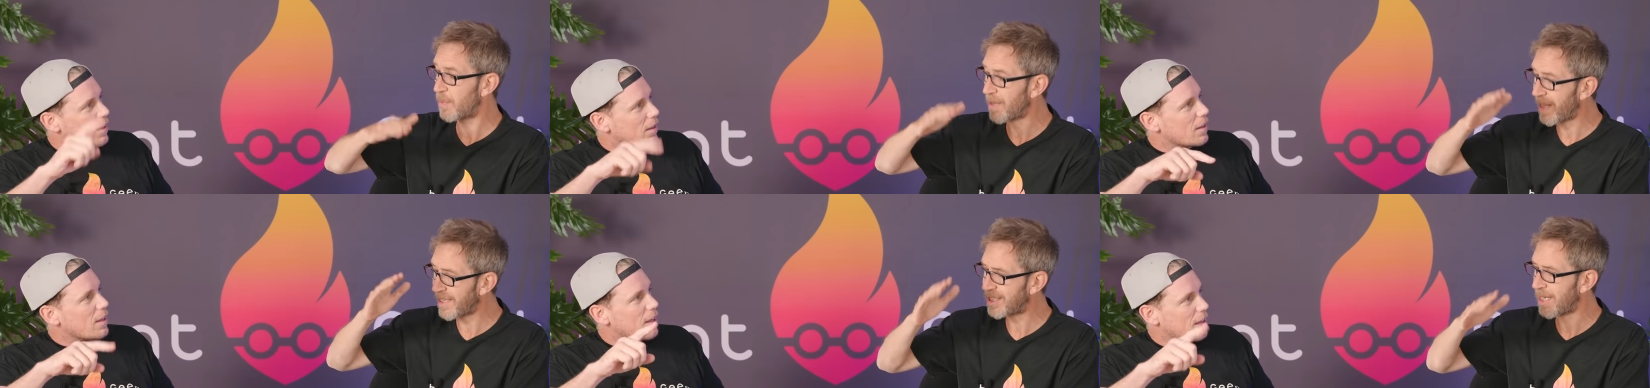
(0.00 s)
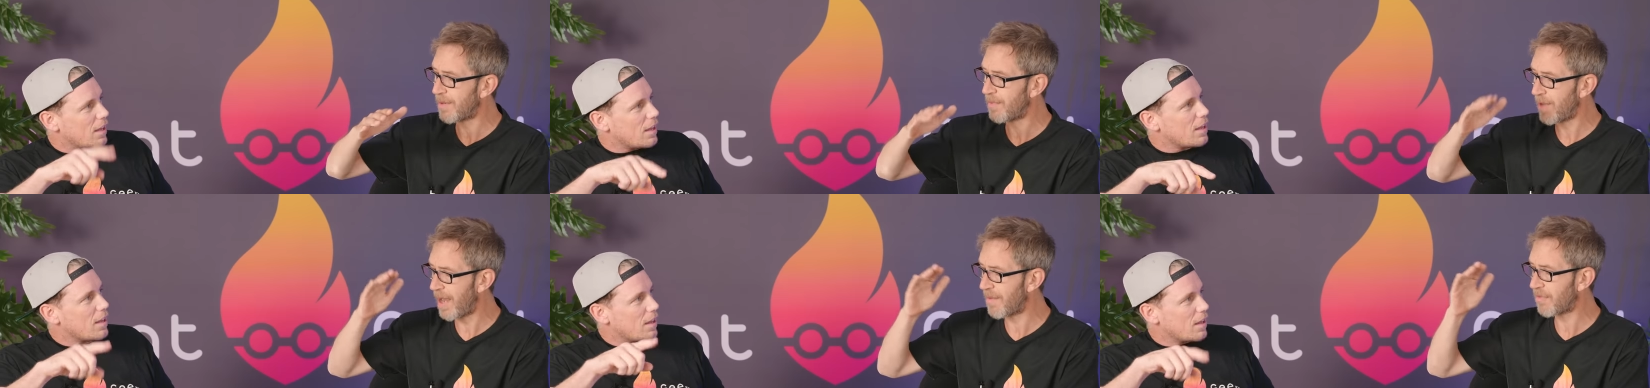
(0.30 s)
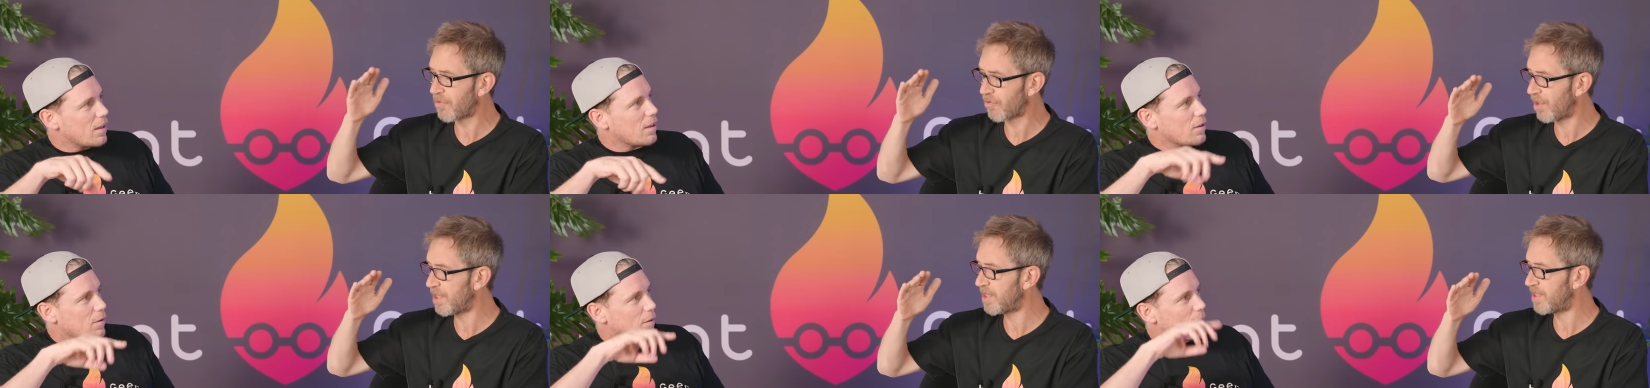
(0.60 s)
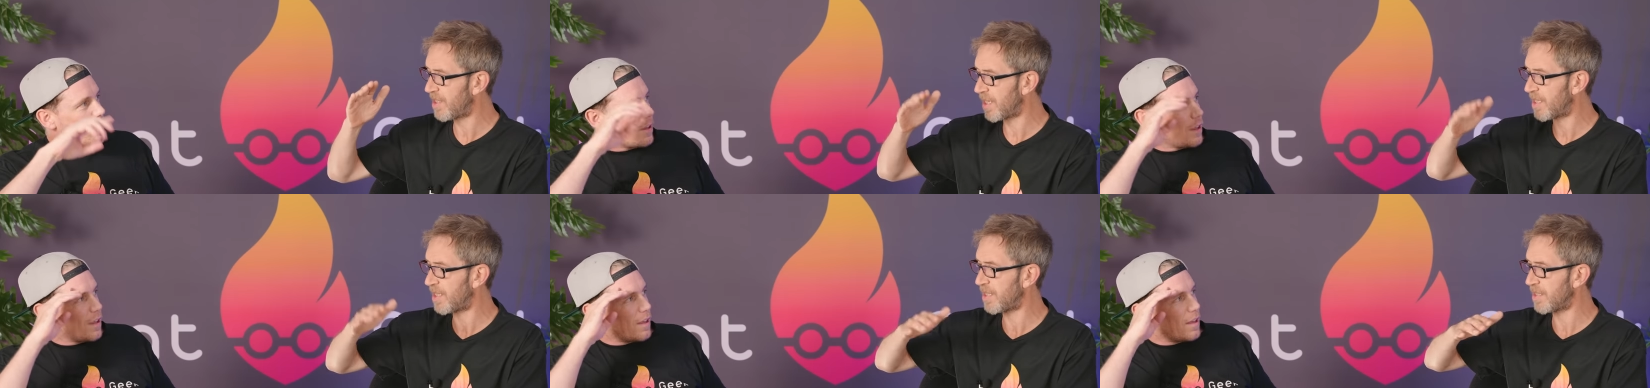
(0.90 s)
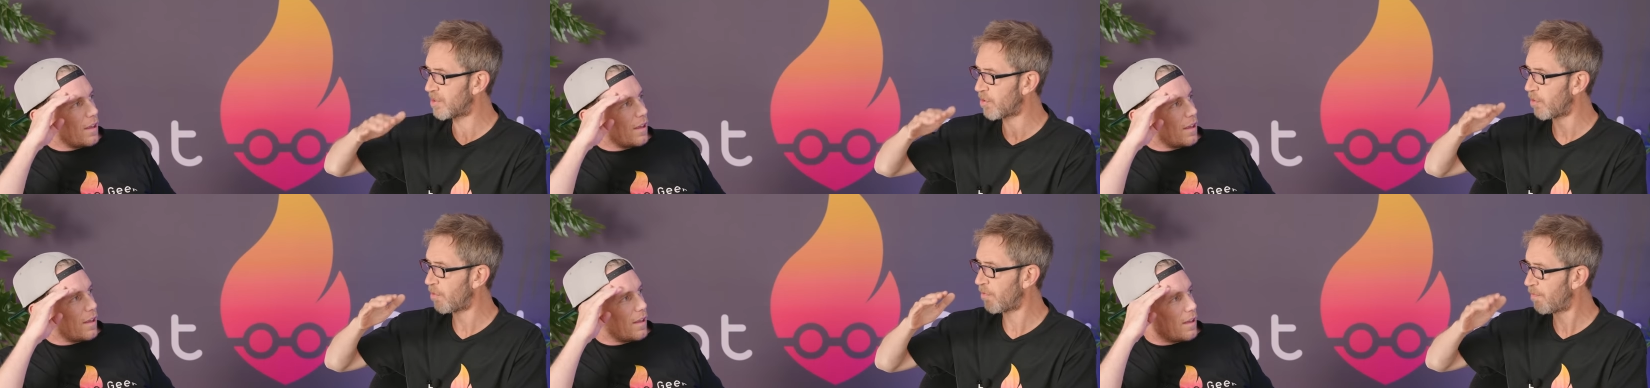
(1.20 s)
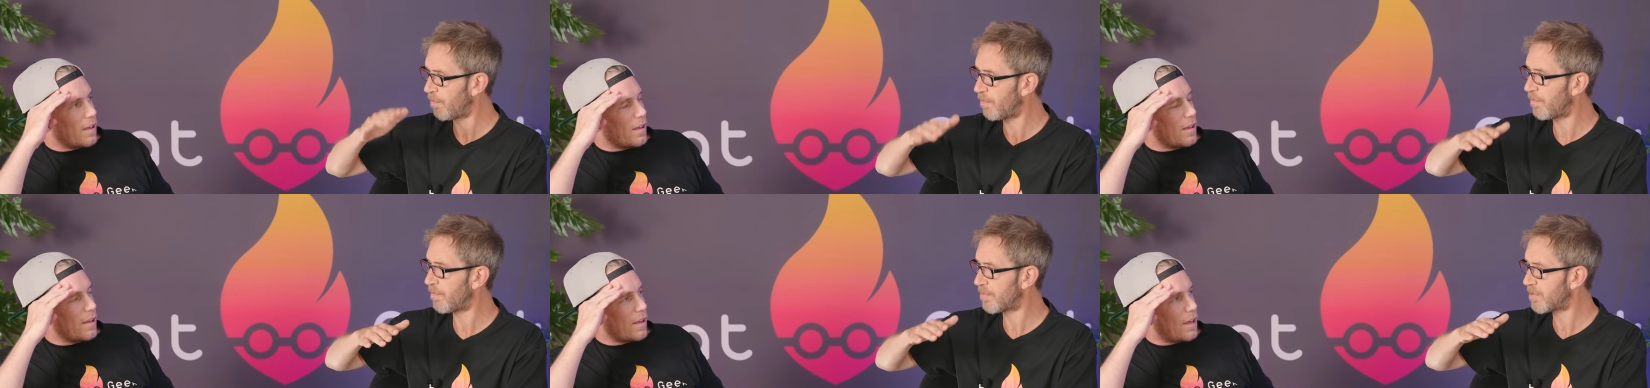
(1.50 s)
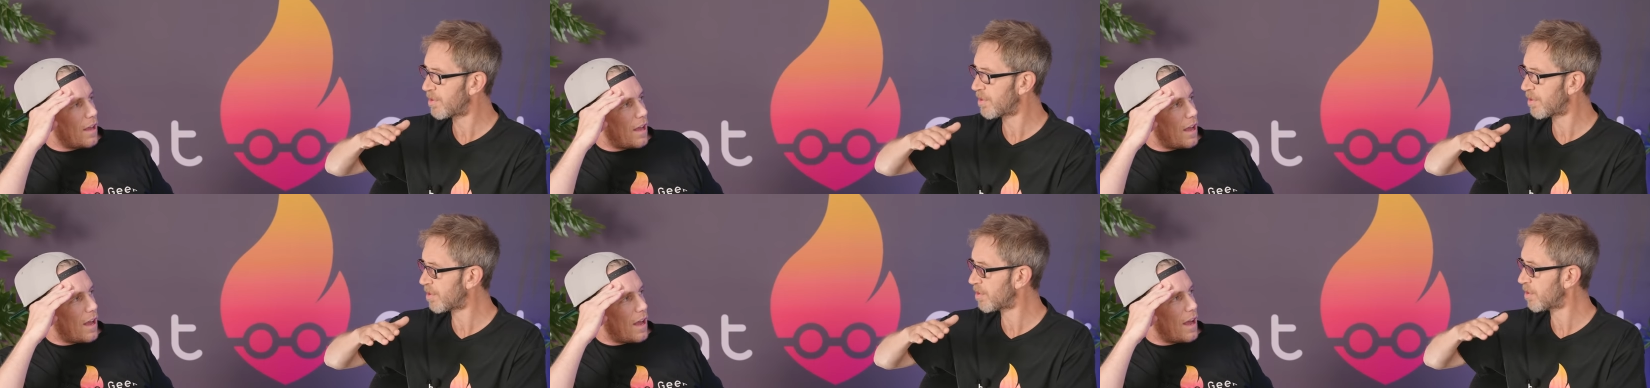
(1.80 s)
Speaker 1: but they generally have three settings: sort
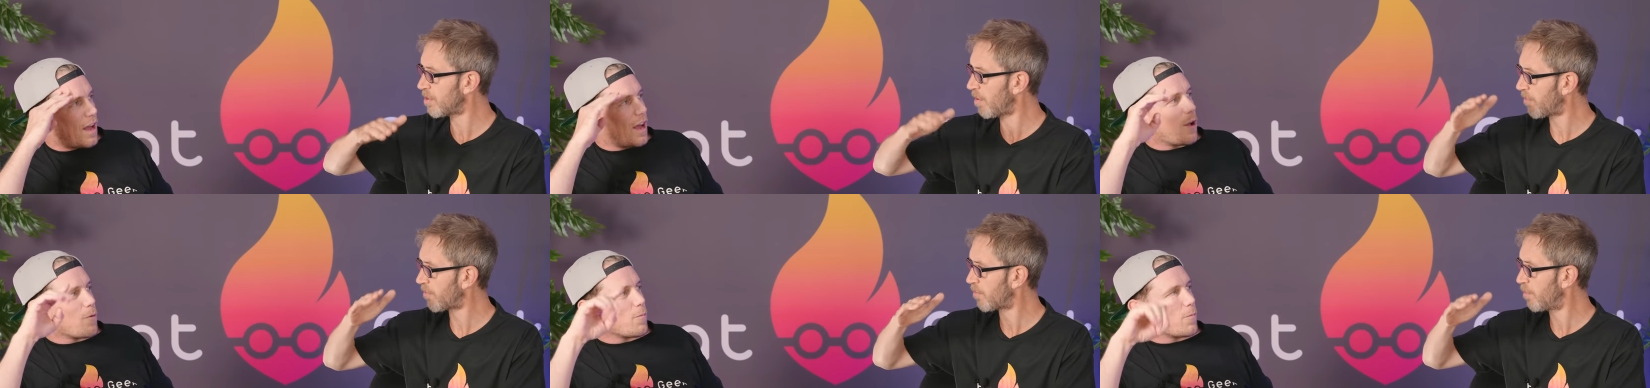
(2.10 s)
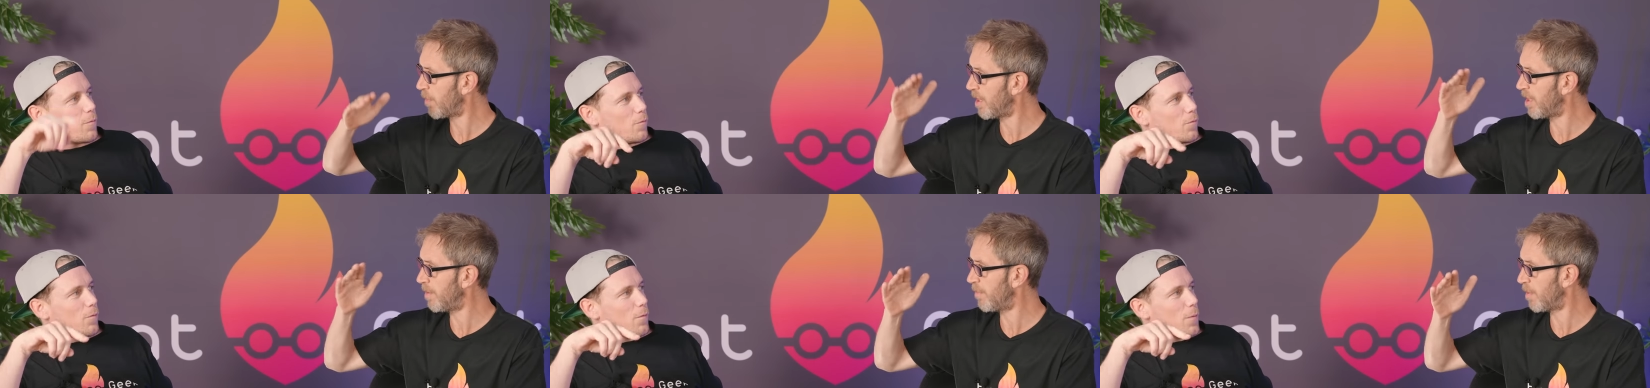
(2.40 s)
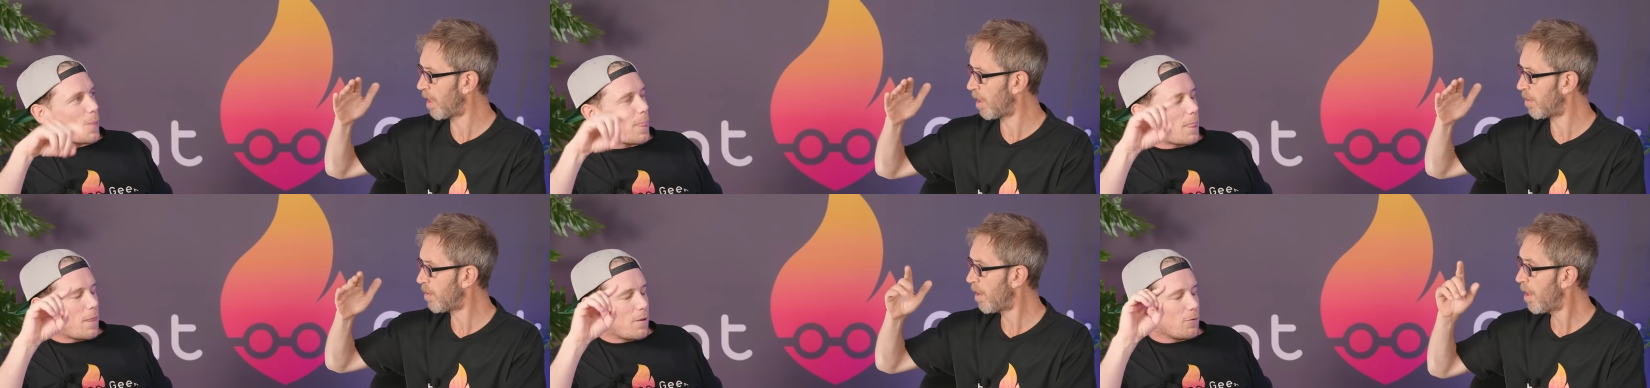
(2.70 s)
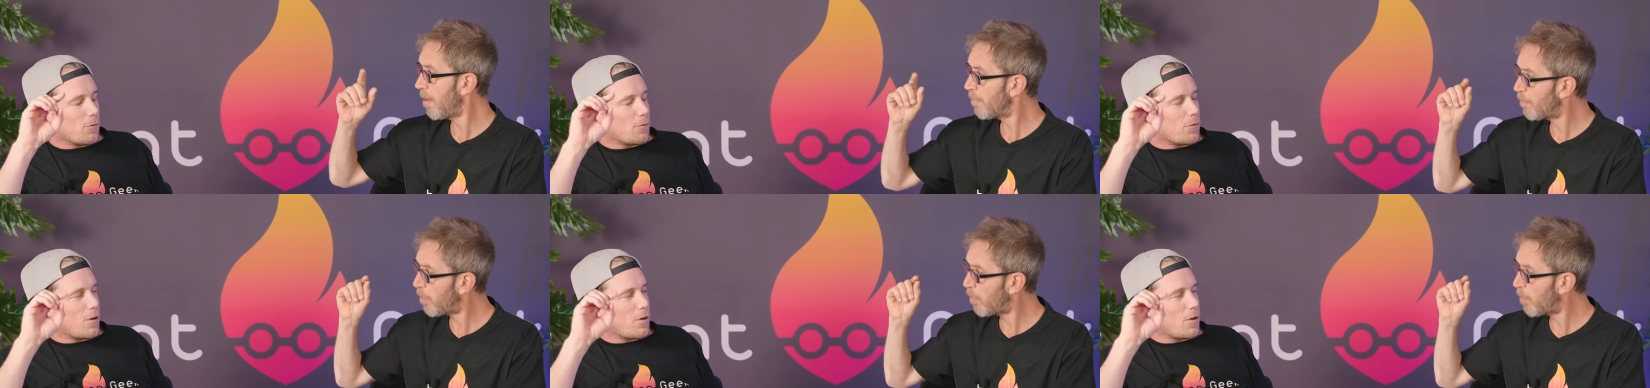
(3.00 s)
of soft, medium, and low.